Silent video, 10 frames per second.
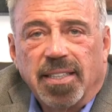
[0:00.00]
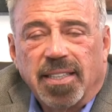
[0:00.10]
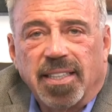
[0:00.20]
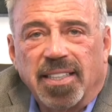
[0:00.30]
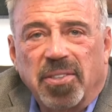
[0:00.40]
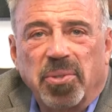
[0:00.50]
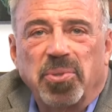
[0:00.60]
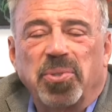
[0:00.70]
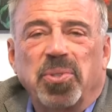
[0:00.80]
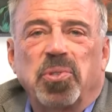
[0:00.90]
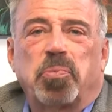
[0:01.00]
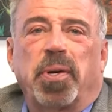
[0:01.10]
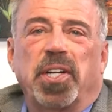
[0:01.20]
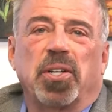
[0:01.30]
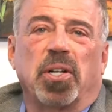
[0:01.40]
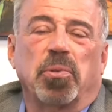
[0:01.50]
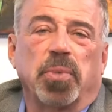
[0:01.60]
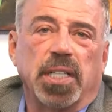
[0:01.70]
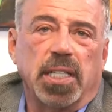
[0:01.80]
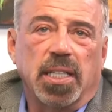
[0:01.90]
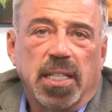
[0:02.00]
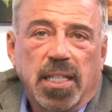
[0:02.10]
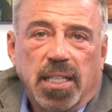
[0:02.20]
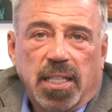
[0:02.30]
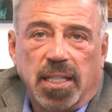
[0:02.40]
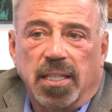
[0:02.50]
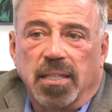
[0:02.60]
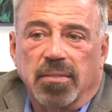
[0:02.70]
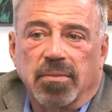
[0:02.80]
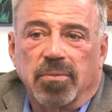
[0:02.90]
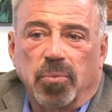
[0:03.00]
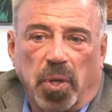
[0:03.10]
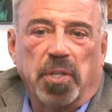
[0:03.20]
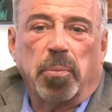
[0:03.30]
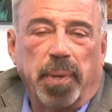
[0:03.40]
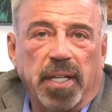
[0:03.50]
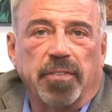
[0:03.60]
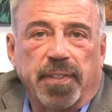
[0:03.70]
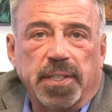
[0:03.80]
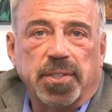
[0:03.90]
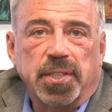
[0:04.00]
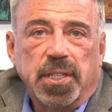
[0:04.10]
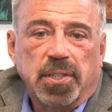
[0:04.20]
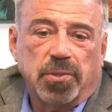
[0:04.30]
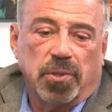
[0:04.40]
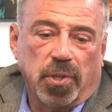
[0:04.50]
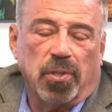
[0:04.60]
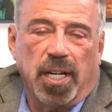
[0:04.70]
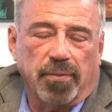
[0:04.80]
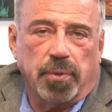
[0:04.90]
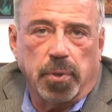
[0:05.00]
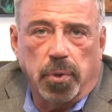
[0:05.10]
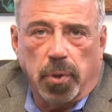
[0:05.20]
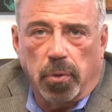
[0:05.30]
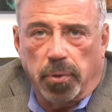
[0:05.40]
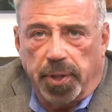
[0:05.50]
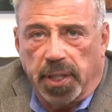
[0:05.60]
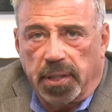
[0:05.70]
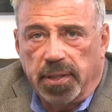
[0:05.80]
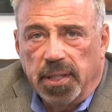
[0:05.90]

and who's spending all the money and what are the benefits. So you don't have to do the whole thing.